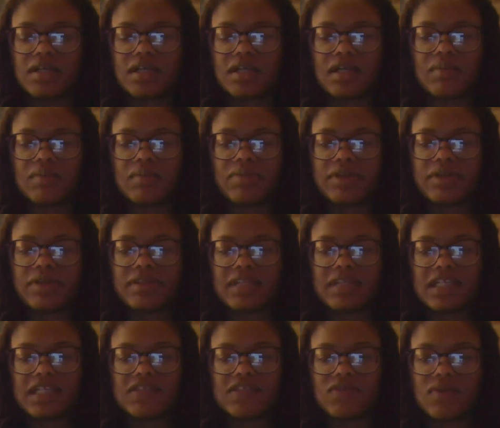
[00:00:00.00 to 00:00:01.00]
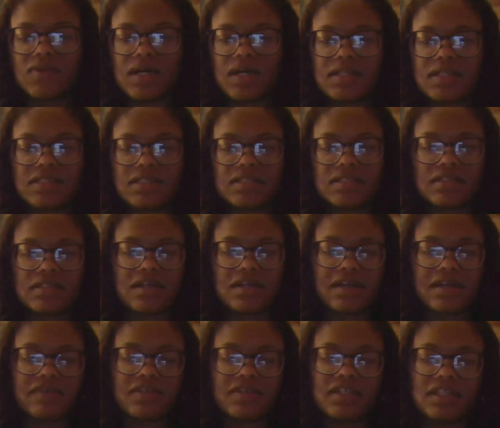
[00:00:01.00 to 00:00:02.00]
Uh, but thanks for watching. Y'all
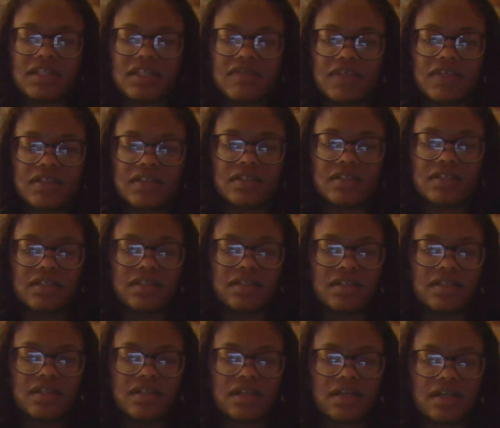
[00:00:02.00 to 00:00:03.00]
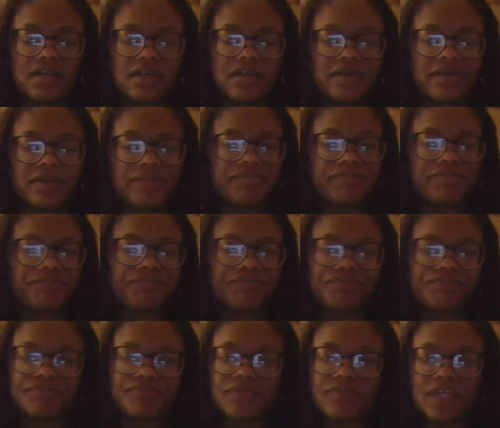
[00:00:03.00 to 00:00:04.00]
have a good evening, um,
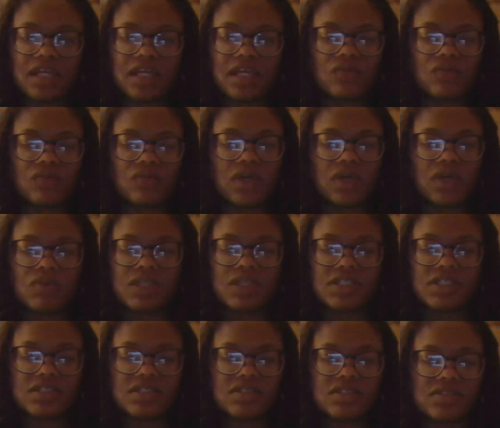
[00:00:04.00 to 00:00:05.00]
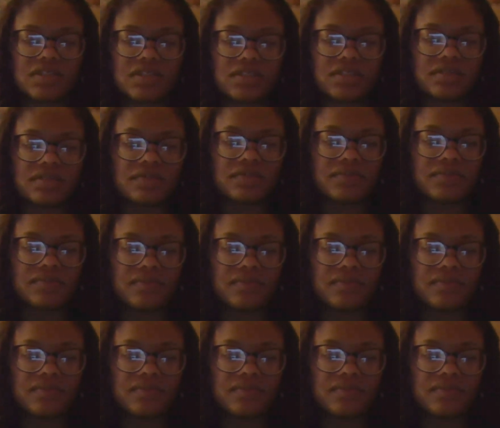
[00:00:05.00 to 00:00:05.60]
and well wishes to you.